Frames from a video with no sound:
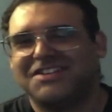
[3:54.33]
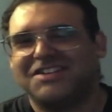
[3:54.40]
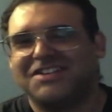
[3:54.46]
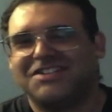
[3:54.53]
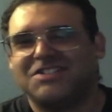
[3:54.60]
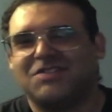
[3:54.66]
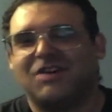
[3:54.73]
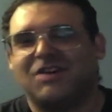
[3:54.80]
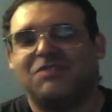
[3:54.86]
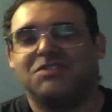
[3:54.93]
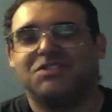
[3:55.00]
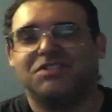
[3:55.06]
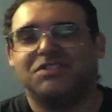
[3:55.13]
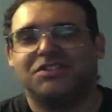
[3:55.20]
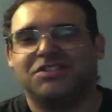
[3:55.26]
So I was
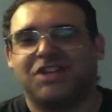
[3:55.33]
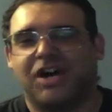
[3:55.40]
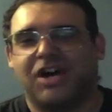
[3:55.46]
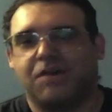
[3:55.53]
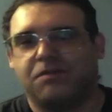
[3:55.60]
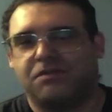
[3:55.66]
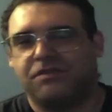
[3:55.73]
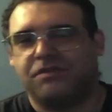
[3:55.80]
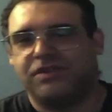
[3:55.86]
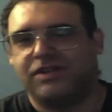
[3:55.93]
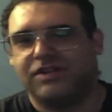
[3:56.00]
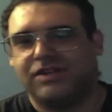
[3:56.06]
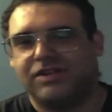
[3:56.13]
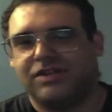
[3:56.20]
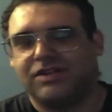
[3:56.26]
in the top of
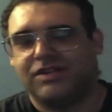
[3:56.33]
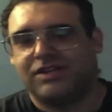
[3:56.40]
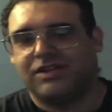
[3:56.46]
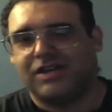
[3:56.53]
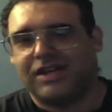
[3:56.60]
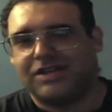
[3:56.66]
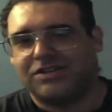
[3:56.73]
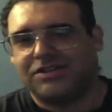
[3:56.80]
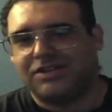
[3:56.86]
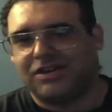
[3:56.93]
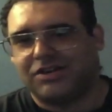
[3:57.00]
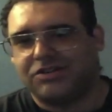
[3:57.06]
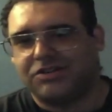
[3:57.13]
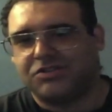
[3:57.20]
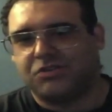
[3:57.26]
at the
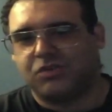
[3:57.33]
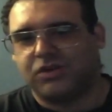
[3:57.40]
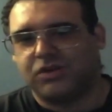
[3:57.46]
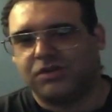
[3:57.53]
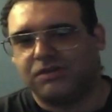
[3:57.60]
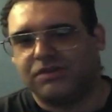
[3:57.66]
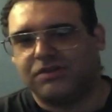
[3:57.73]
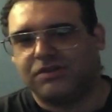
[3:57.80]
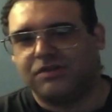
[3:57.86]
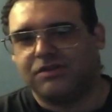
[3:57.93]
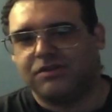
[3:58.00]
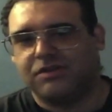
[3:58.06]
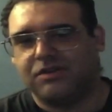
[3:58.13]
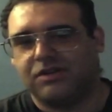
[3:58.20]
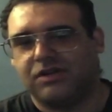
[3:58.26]
auditorium in the
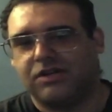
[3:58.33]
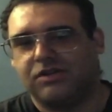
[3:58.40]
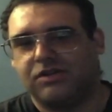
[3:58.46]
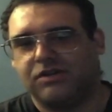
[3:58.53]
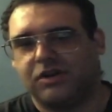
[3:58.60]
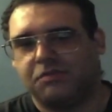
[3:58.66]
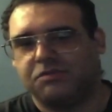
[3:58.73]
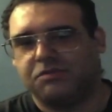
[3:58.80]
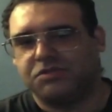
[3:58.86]
upper